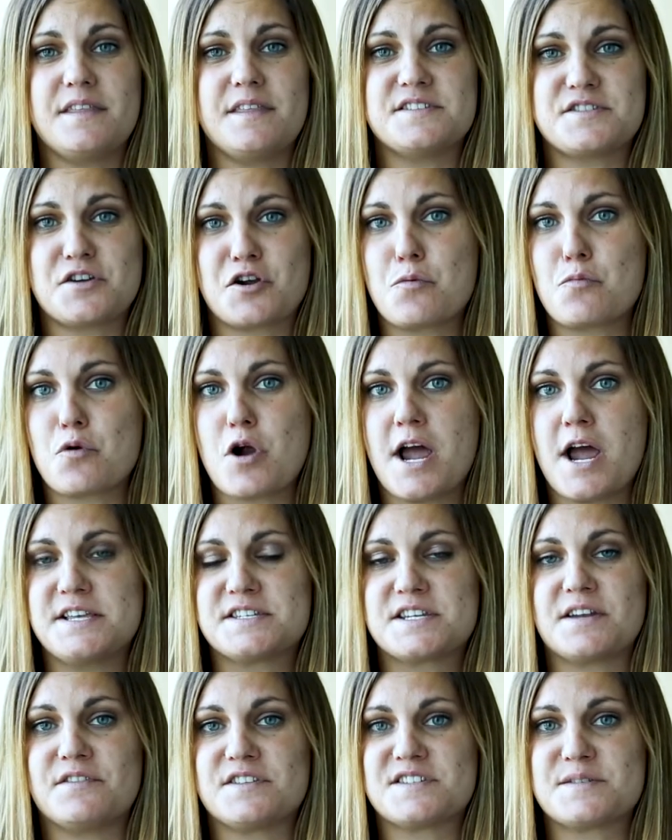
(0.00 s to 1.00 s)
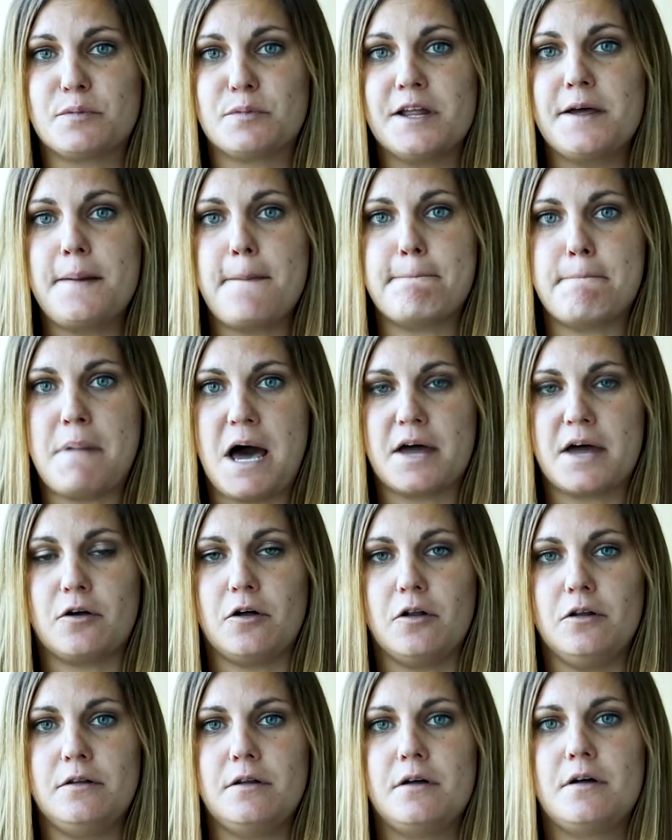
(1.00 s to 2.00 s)
these are comprised of a split
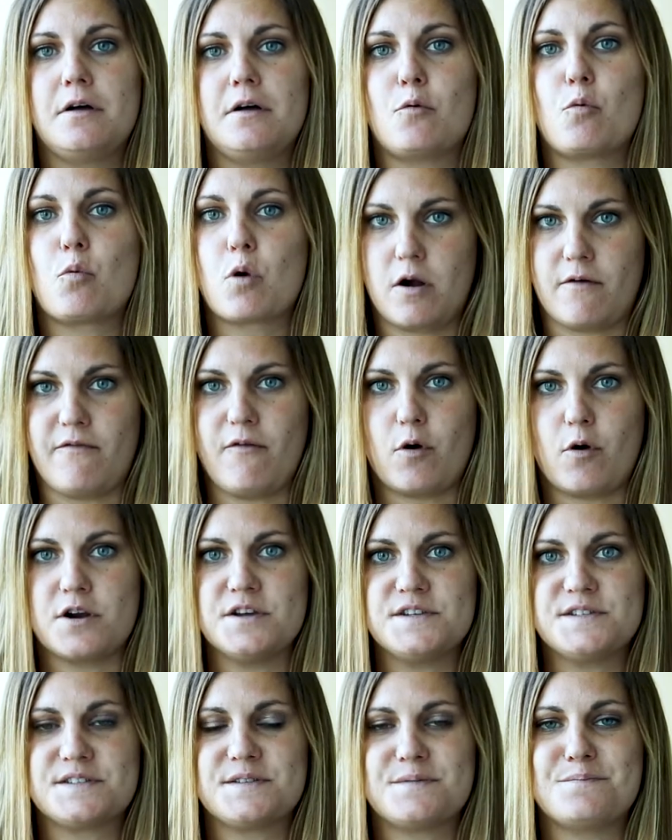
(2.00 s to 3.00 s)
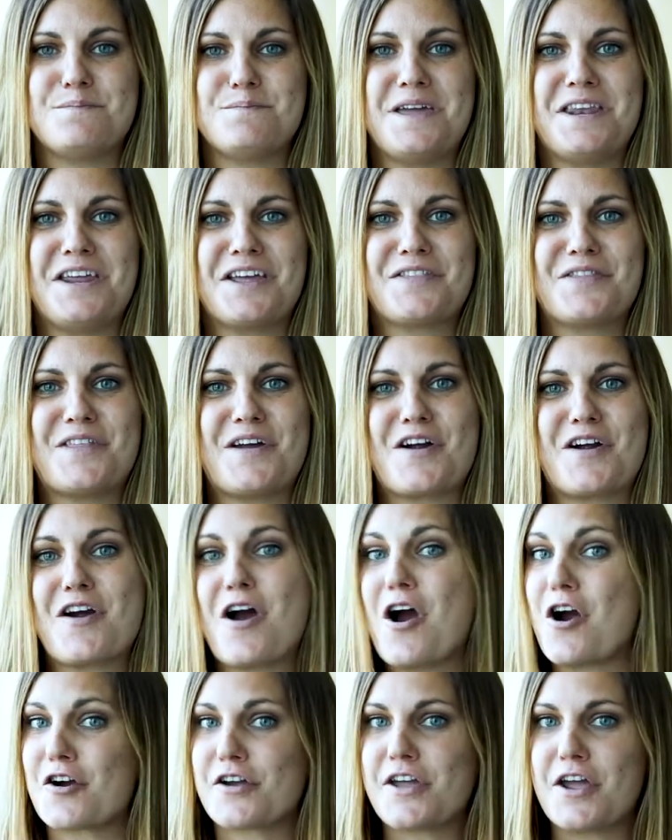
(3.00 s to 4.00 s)
model workforce, meaning there
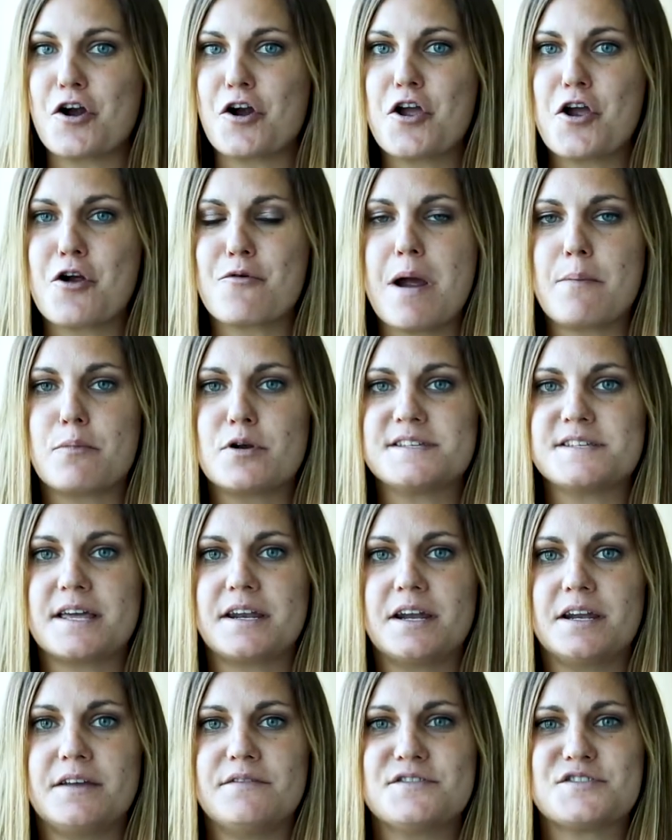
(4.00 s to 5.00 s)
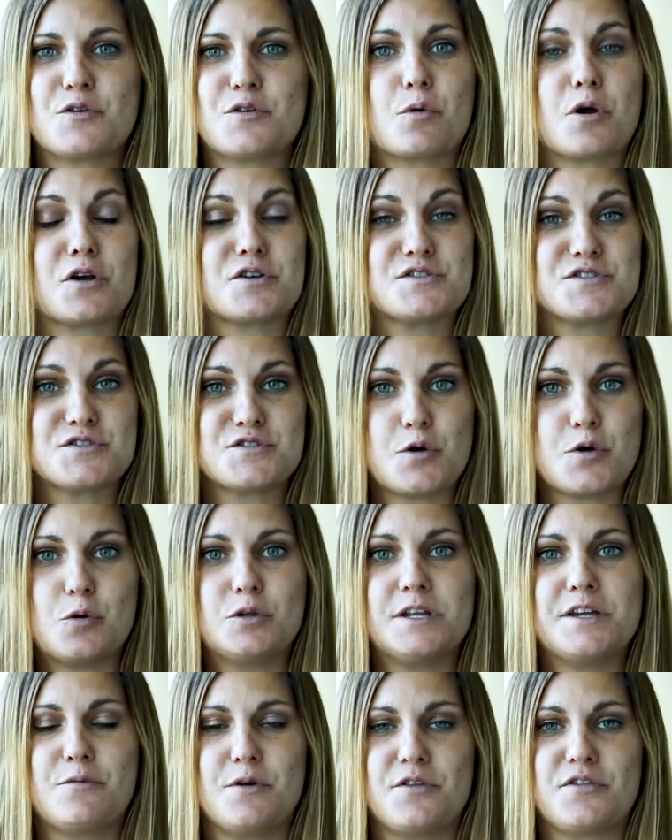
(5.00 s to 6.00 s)
are carrier representatives who work
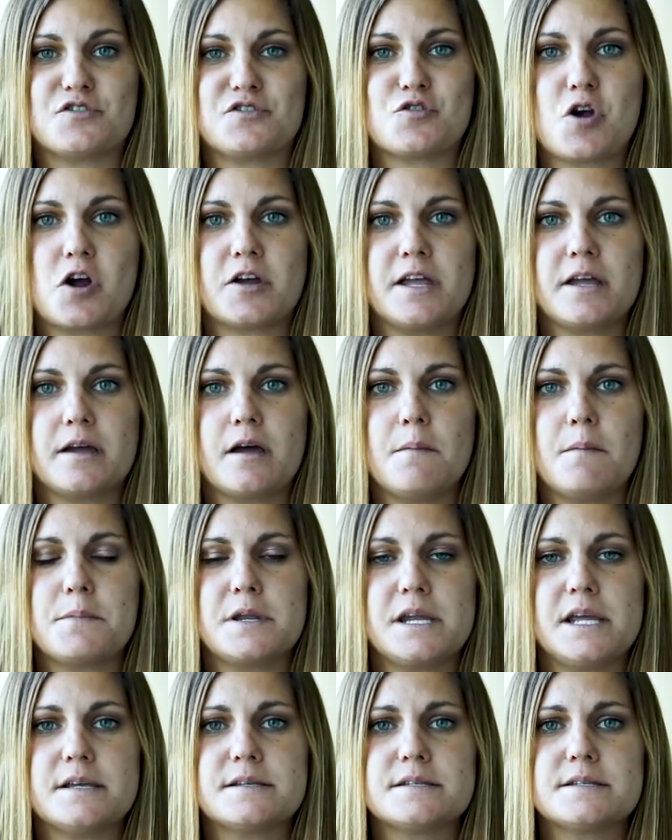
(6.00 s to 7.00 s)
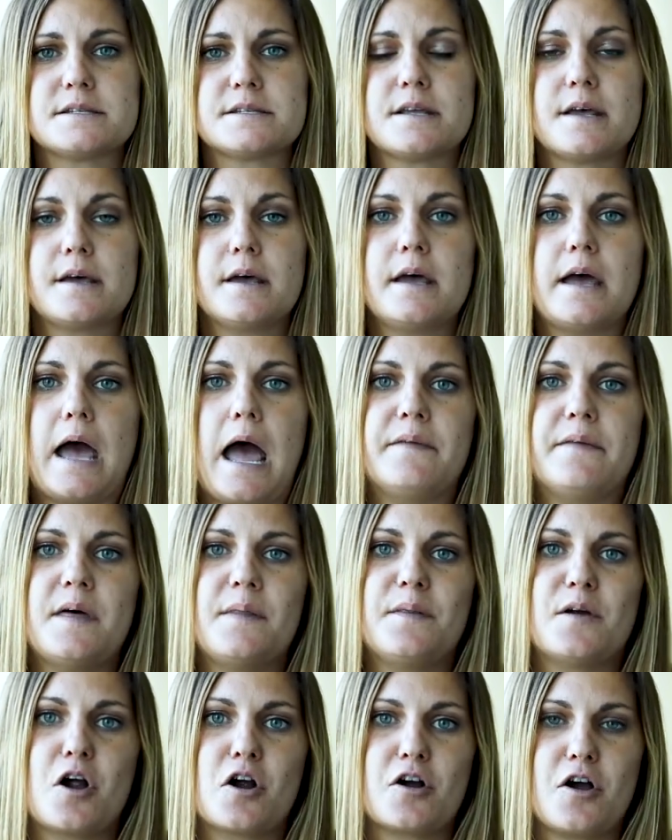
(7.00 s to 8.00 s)
solely with the trucking companies, and then
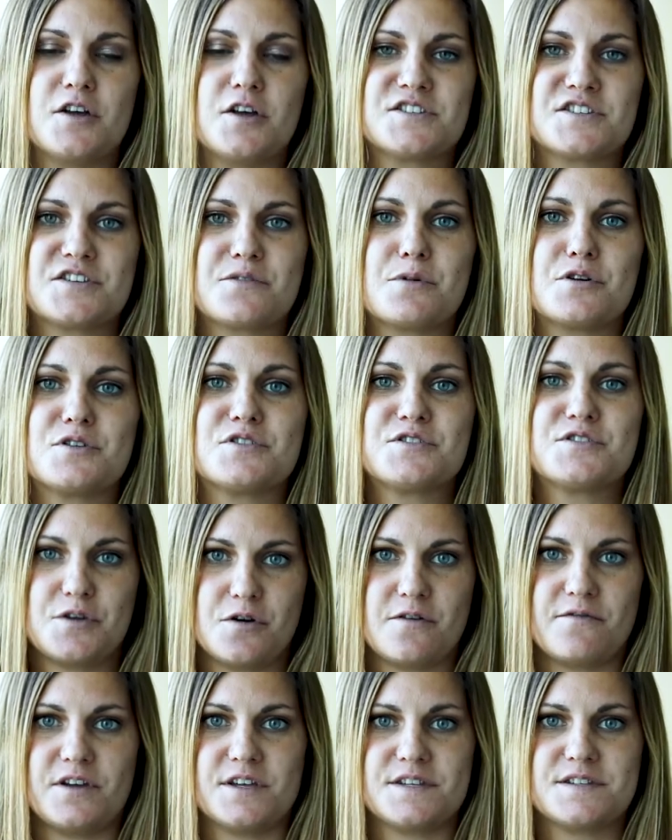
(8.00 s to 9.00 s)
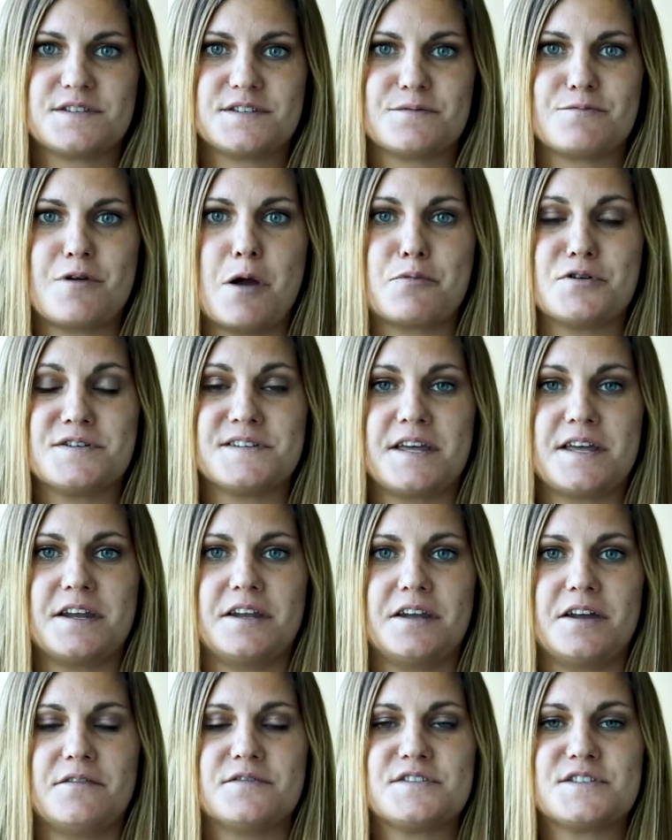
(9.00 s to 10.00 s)
there are customer service
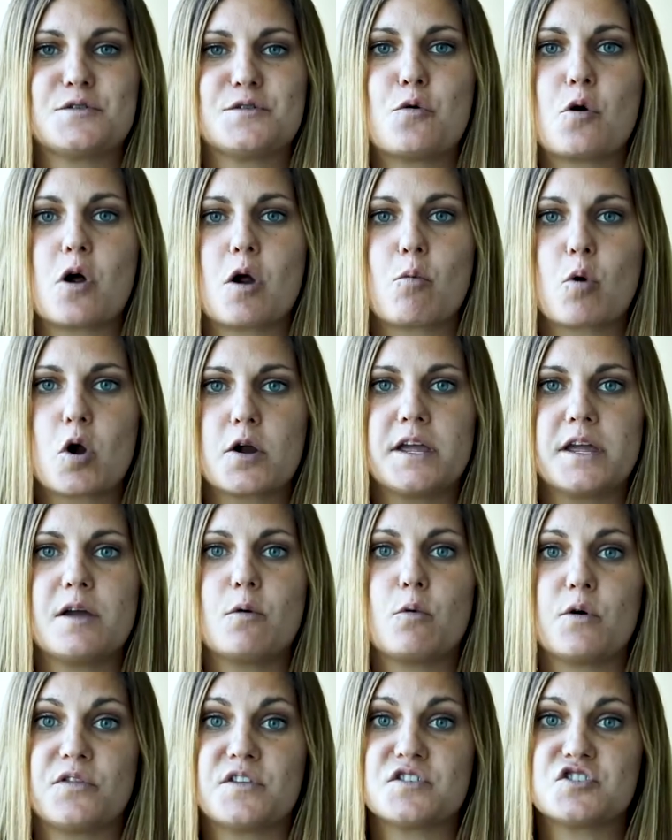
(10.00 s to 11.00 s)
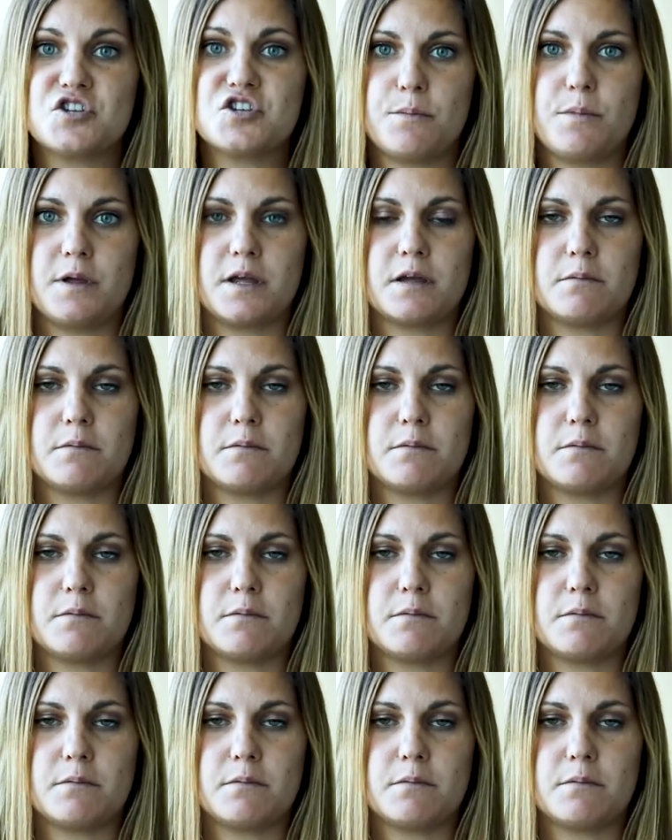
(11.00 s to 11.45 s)
representatives who are working with the shipping